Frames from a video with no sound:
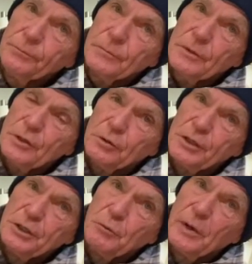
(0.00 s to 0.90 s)
So
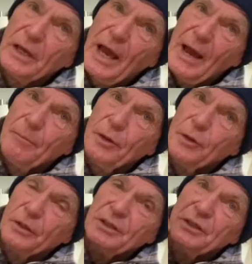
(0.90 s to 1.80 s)
just to recap, you
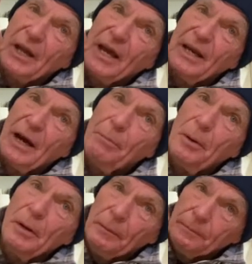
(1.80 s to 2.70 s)
can stand
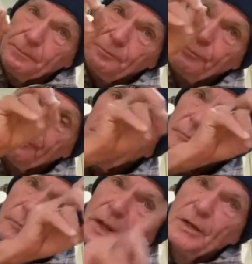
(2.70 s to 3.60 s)
up
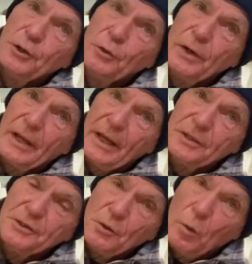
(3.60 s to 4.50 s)
and do it
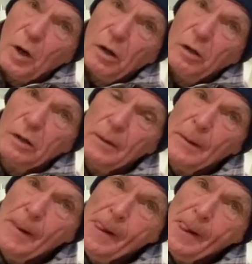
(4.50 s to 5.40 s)
against the wall.
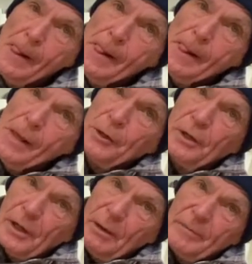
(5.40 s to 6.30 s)
You
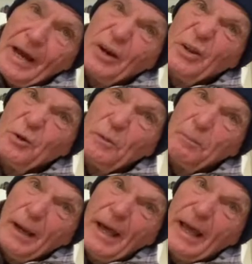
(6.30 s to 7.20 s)
can come down and do a
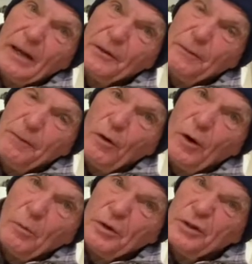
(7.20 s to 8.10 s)
plank on the floor
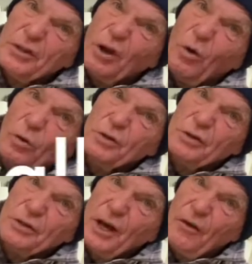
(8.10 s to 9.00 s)
where you just hold
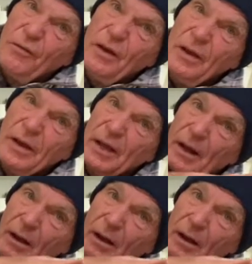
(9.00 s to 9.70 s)
yourself in a